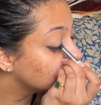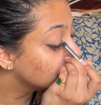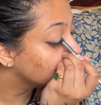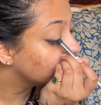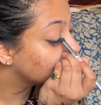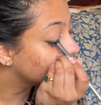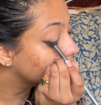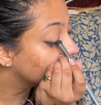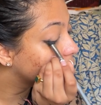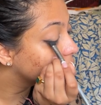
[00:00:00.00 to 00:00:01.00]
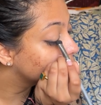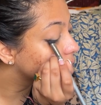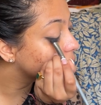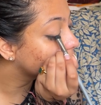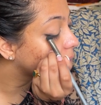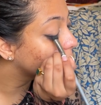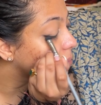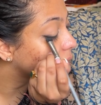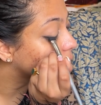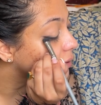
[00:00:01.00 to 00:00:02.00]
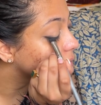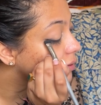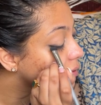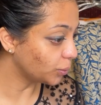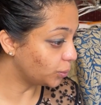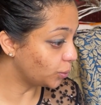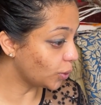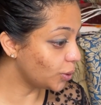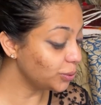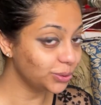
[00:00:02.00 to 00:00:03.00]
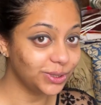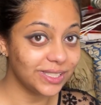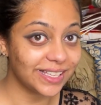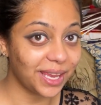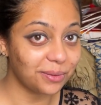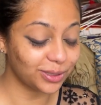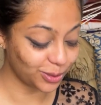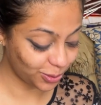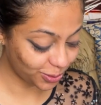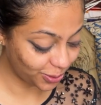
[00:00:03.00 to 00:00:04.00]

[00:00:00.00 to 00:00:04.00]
just blend it into the same place. Whoa, this came out so